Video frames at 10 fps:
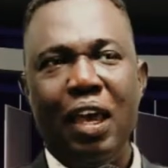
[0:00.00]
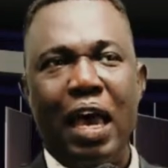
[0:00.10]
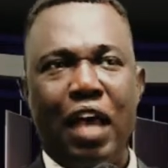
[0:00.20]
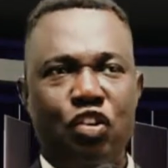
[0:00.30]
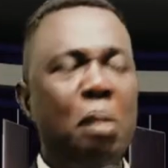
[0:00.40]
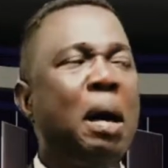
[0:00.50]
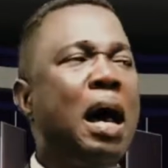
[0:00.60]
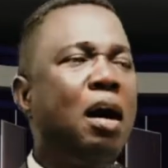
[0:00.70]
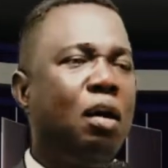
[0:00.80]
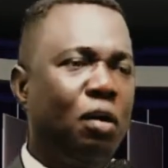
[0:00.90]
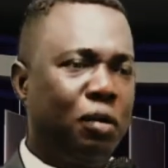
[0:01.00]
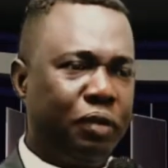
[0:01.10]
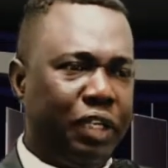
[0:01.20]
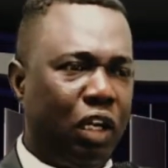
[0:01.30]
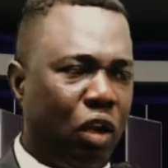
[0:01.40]
And somehow
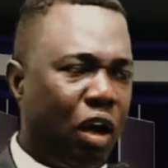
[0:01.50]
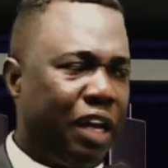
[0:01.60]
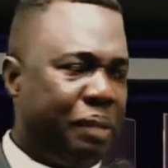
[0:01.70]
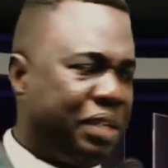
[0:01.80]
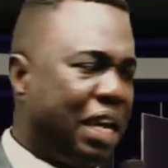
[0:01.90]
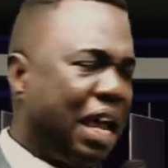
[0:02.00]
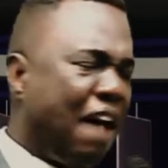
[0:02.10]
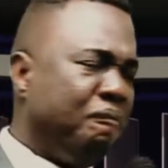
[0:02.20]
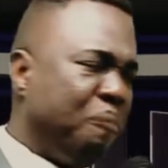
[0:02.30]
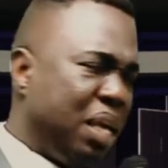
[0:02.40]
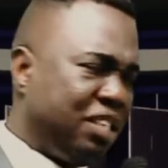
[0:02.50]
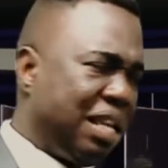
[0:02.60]
the Lord himself have mercy,